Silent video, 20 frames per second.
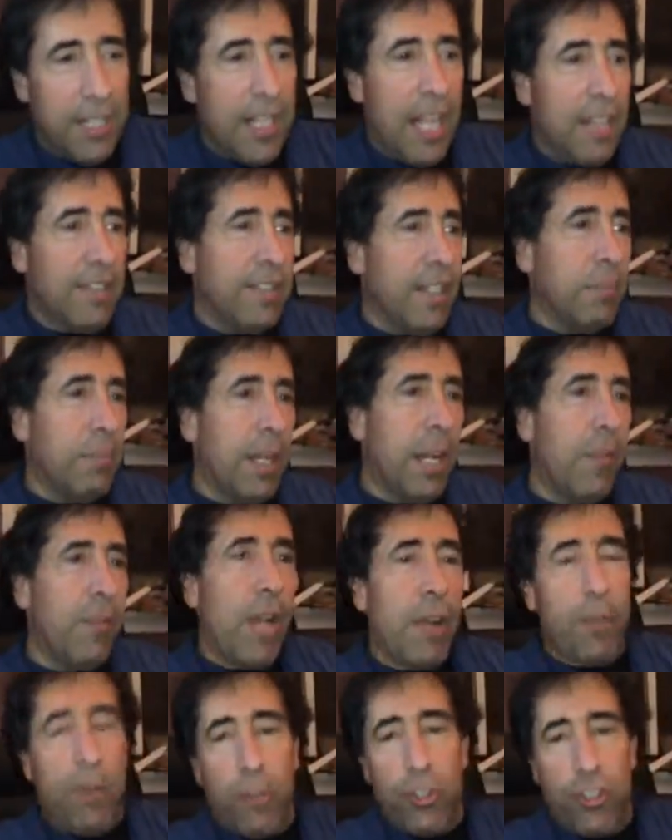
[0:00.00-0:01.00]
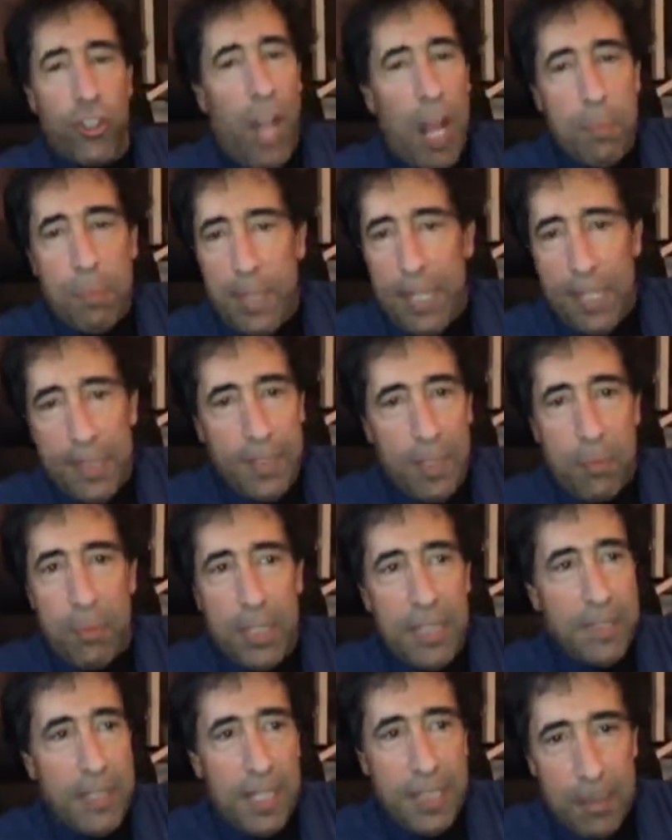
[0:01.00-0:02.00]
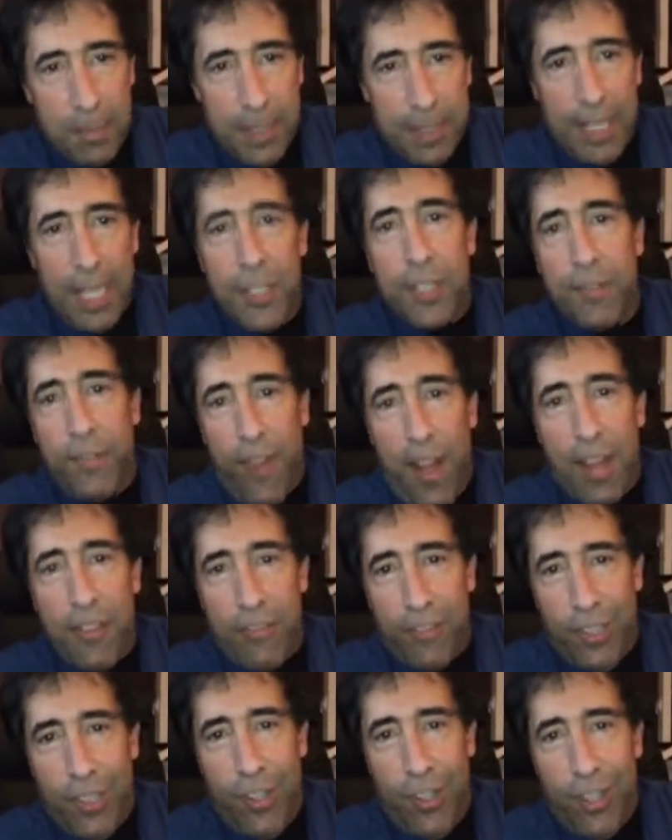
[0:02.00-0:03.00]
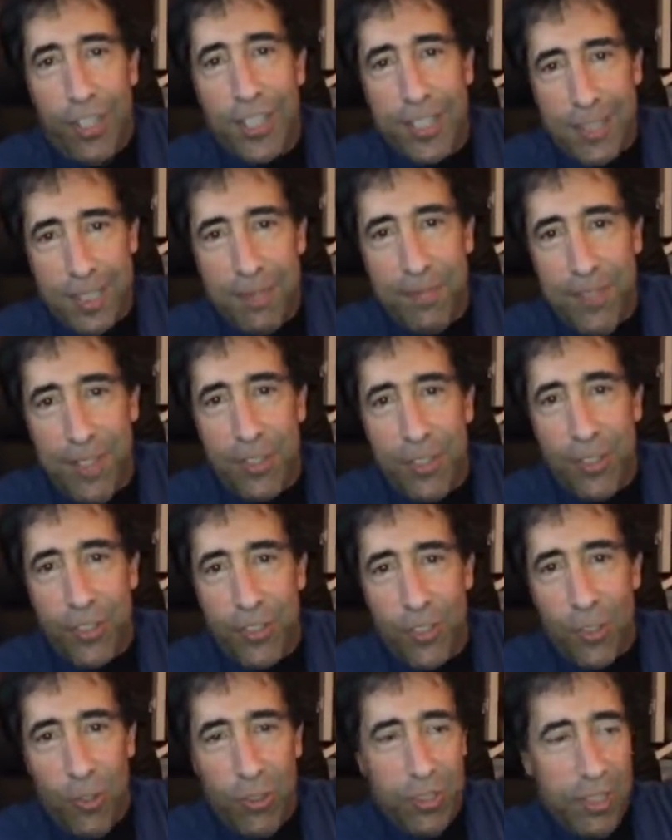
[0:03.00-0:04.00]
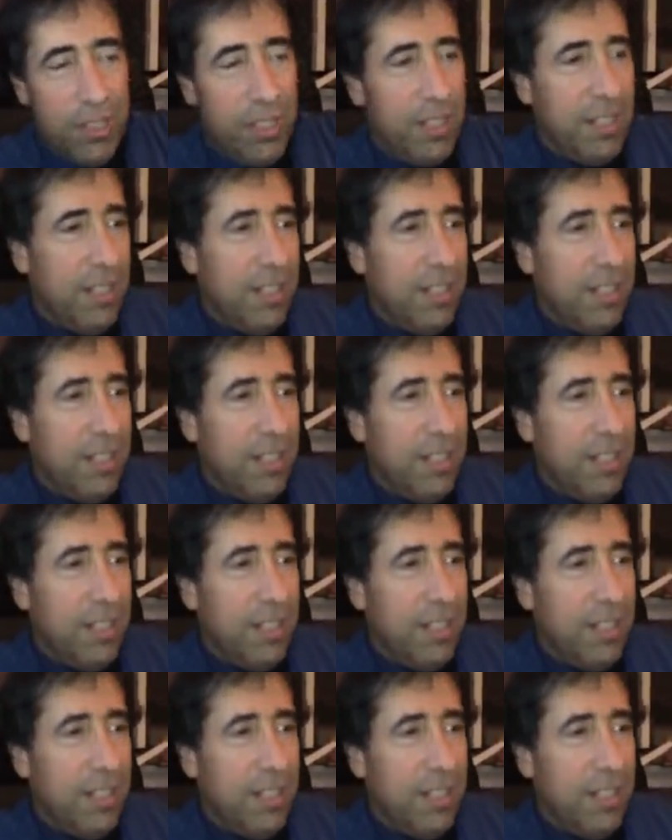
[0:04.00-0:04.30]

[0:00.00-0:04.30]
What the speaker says: and somebody, I was shopping, and somebody said to me, is that your father-in-law? Because the friend looks old.